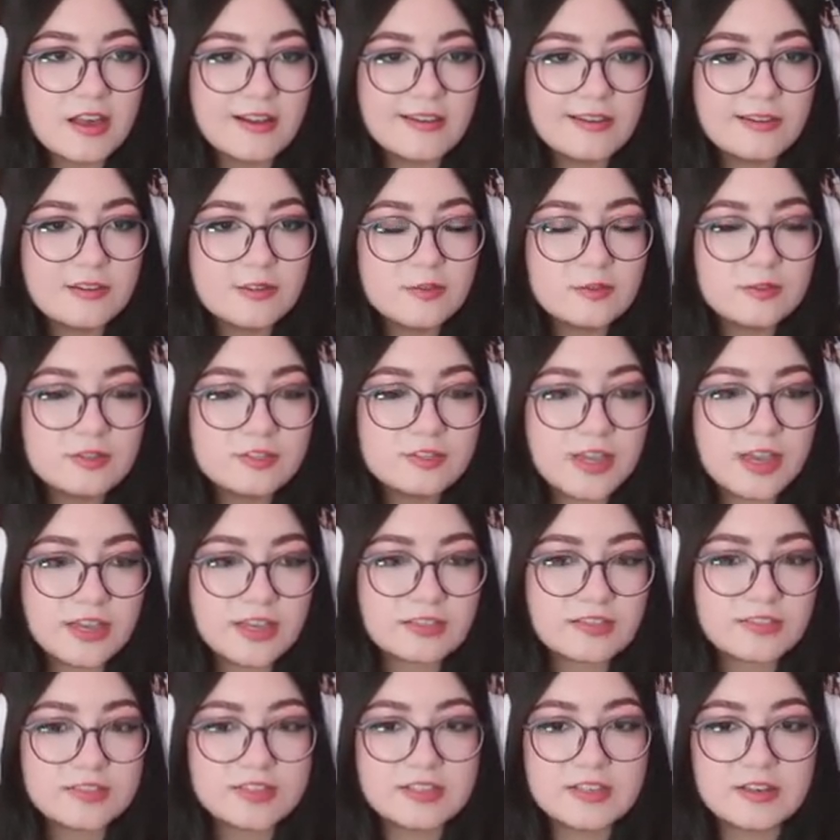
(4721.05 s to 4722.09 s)
loose
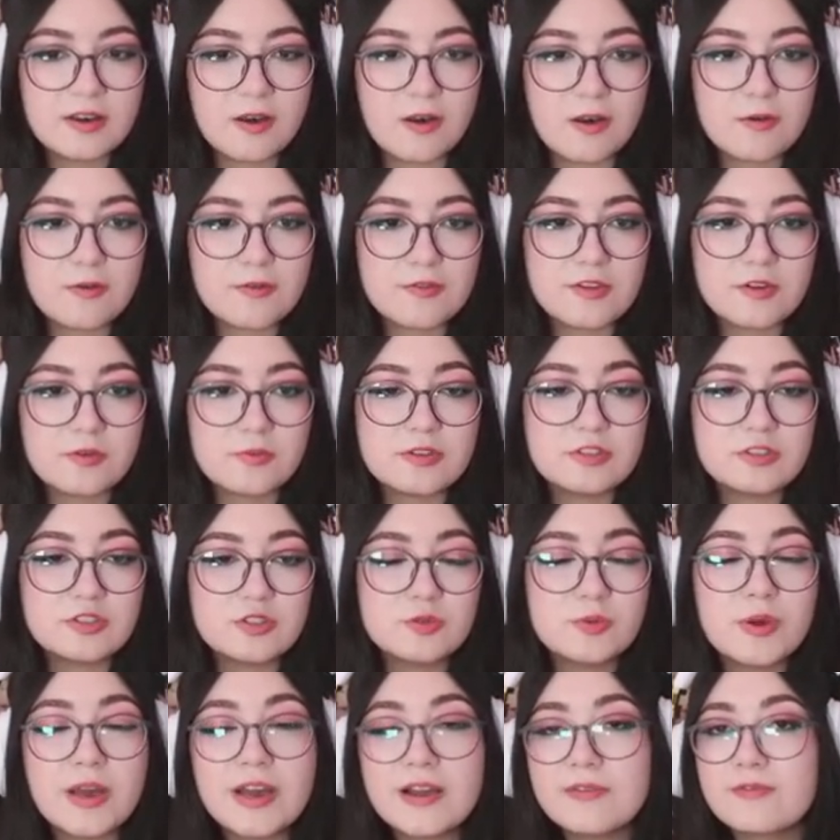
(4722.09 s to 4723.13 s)
idea, although we
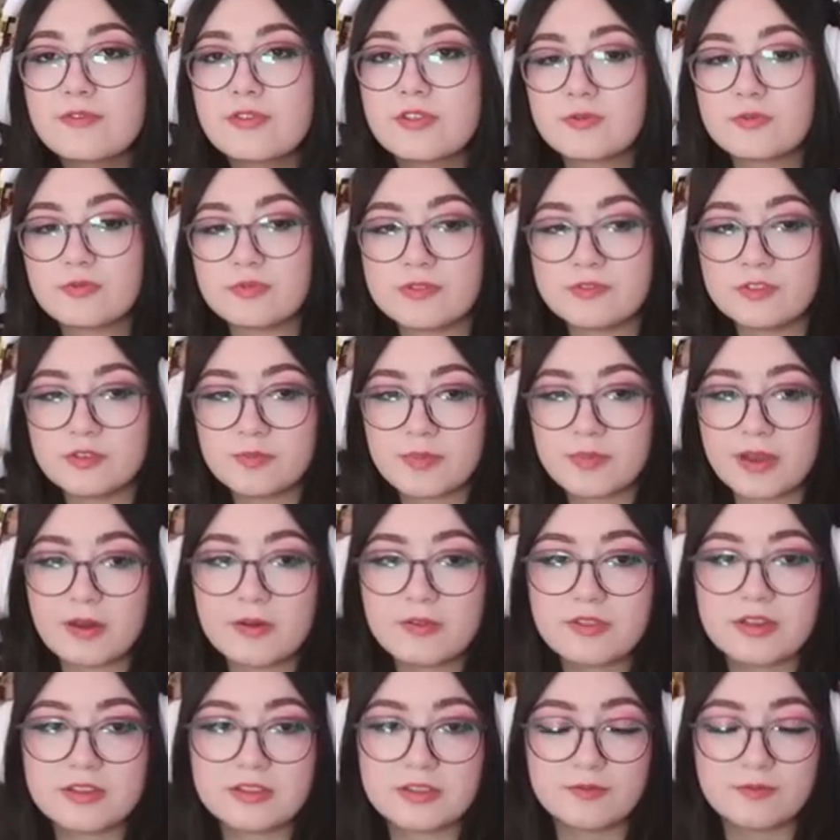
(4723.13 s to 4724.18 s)
do have the river
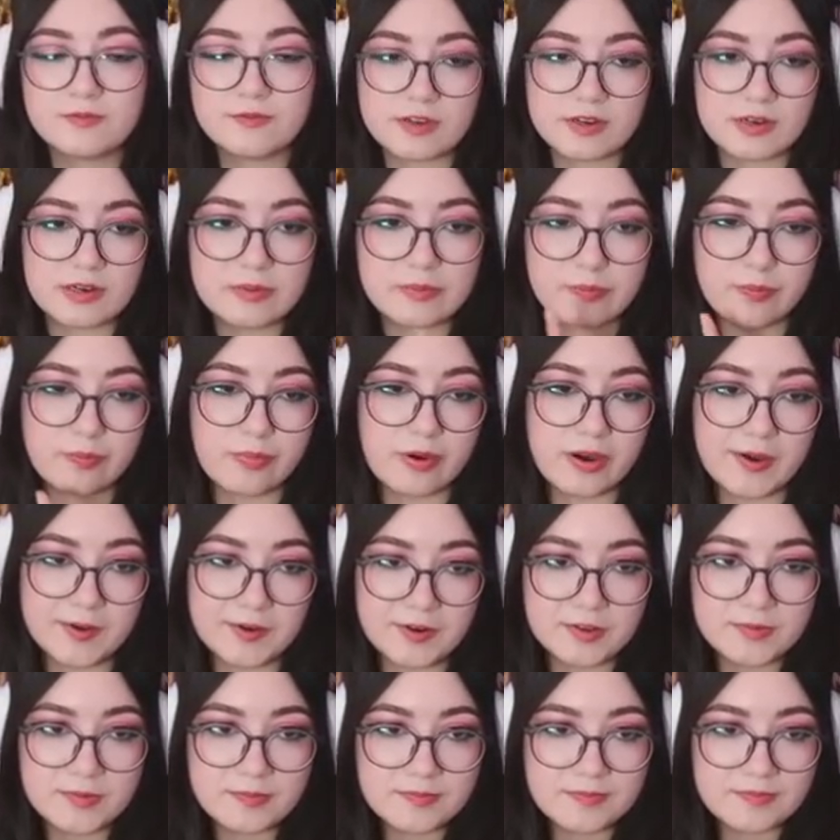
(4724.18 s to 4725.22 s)
mouth at the very
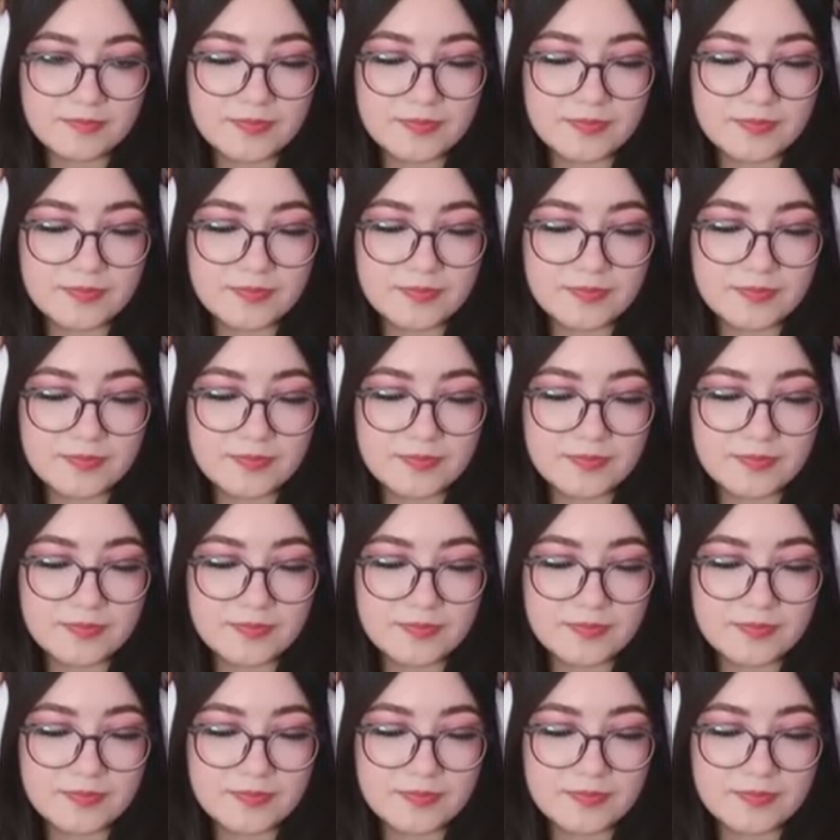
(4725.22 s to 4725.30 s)
bottom.